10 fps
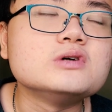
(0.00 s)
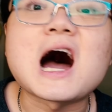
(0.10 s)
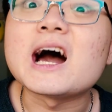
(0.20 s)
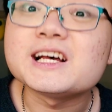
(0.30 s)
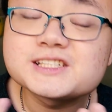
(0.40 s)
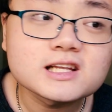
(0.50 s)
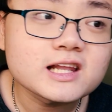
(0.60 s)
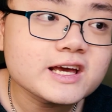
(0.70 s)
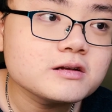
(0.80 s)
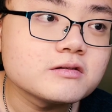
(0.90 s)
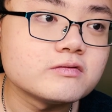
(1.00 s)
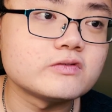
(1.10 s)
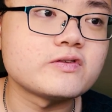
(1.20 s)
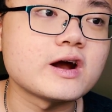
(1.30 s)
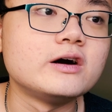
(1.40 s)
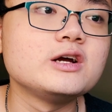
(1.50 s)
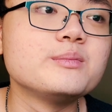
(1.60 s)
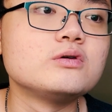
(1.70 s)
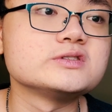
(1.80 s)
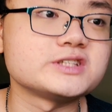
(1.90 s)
isolate the variables